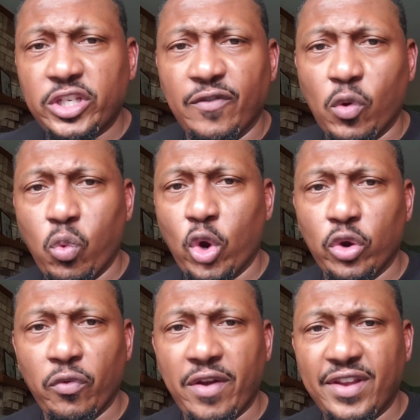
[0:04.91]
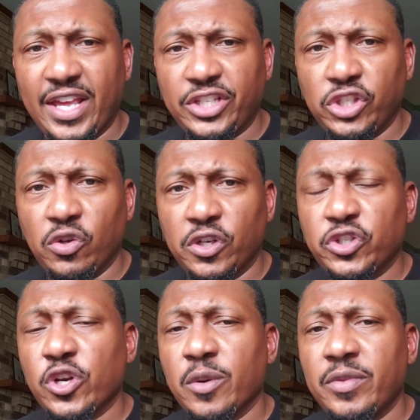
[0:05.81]
to give a word of revelation on a
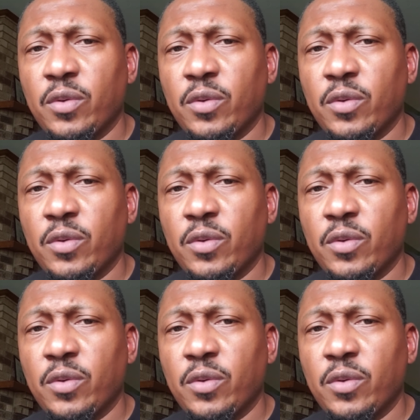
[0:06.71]
term